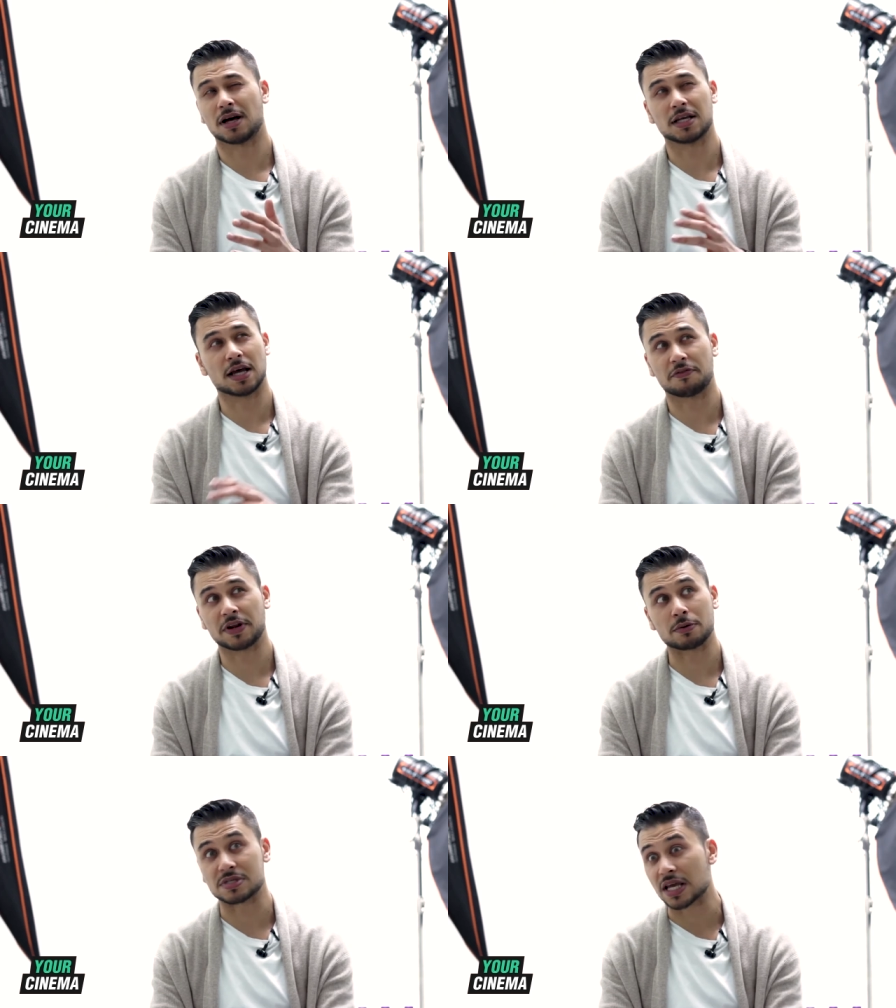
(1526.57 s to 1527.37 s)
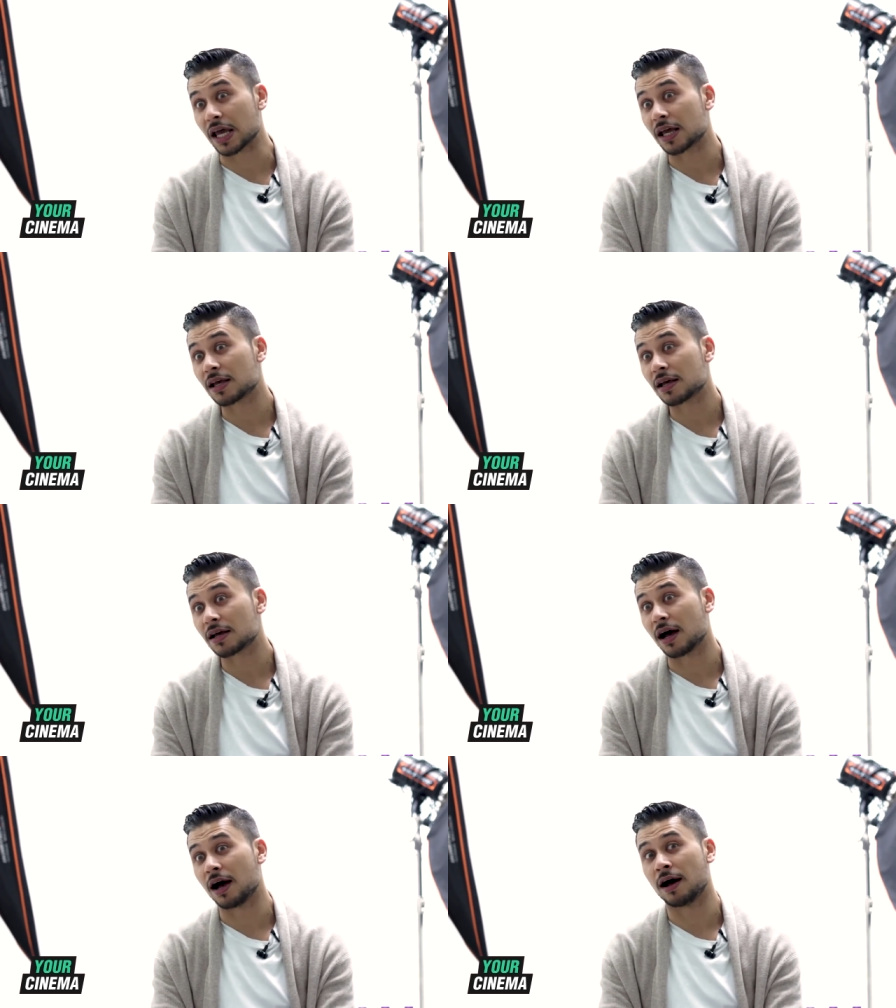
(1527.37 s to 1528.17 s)
uh, yeah, I think that was it.
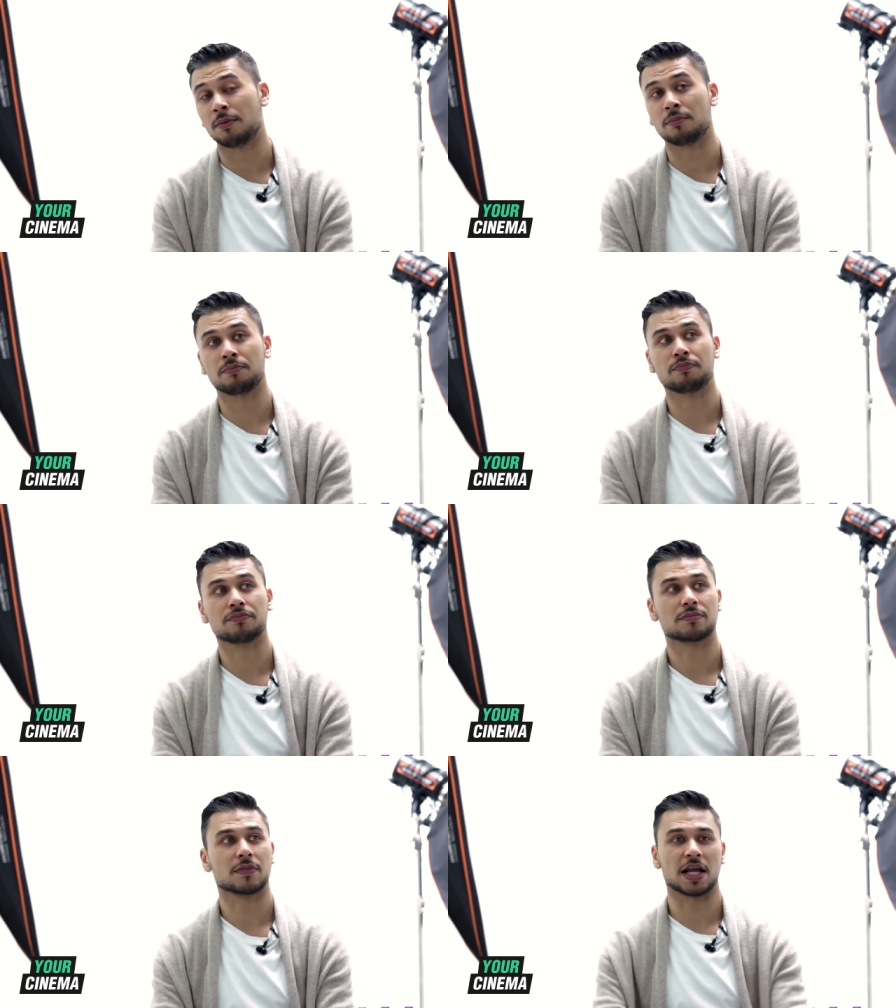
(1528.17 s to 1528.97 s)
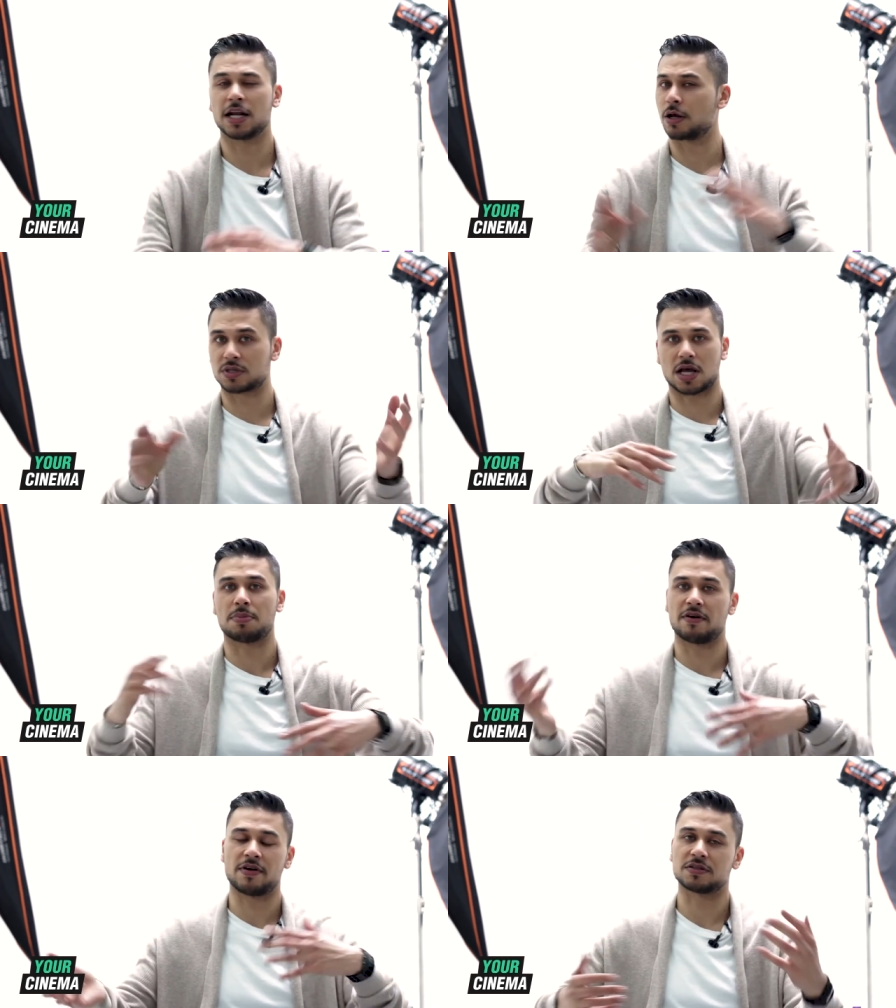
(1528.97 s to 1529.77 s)
Um, and then there was a
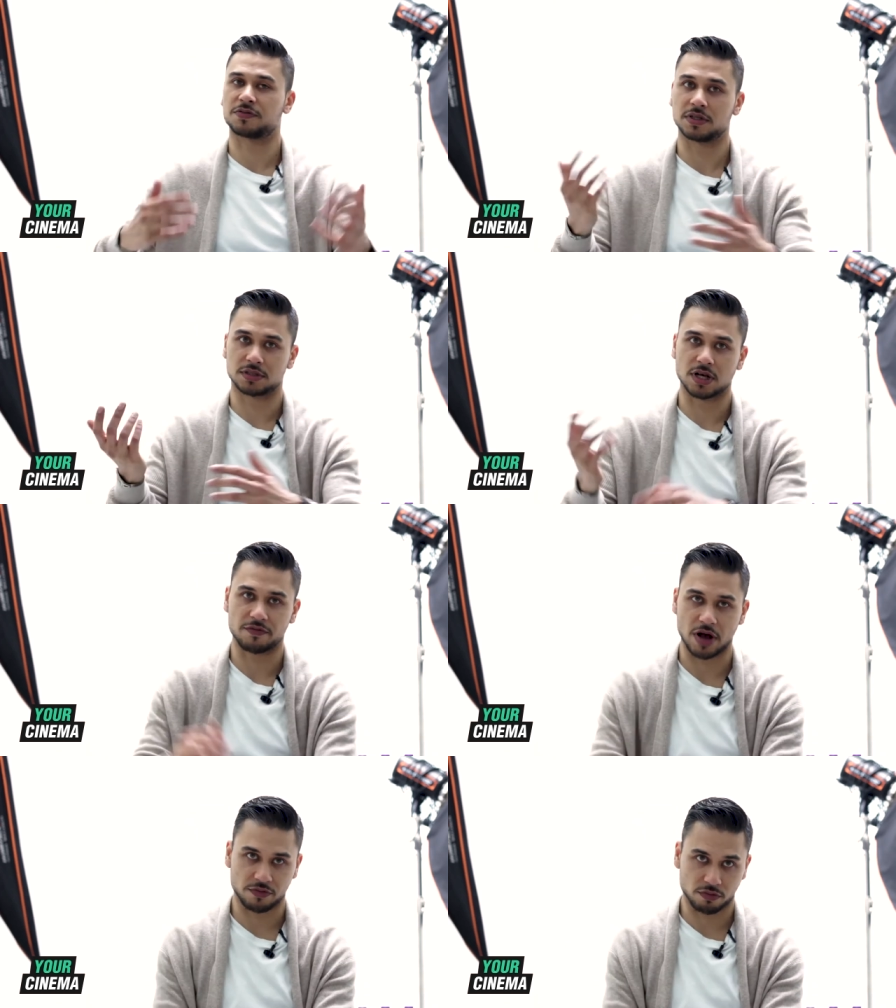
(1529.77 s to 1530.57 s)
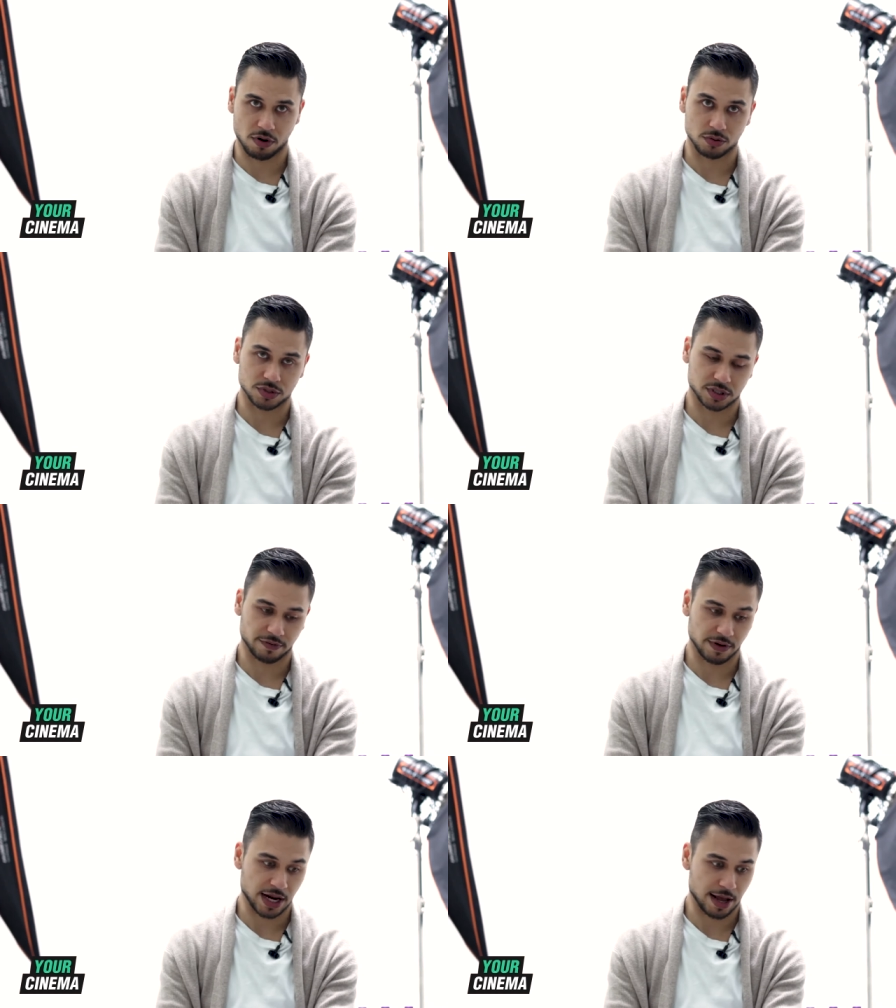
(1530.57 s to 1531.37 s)
couple of others for other roles and
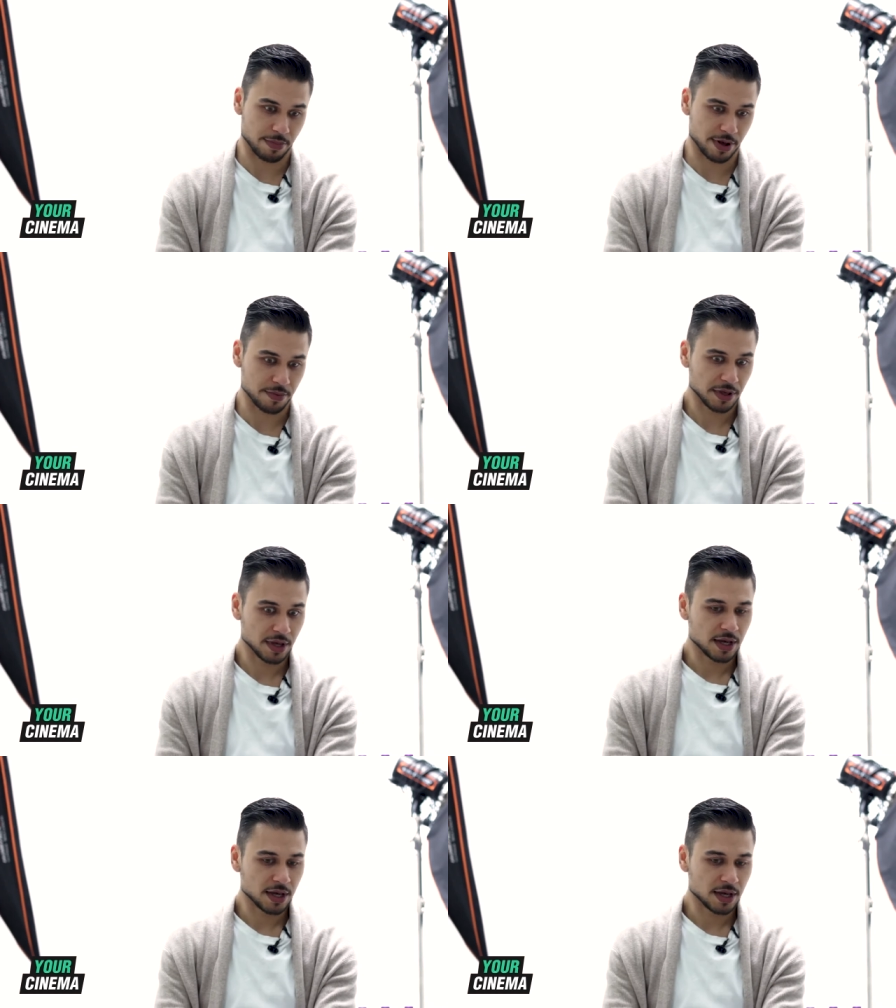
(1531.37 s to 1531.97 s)
stuff like that. But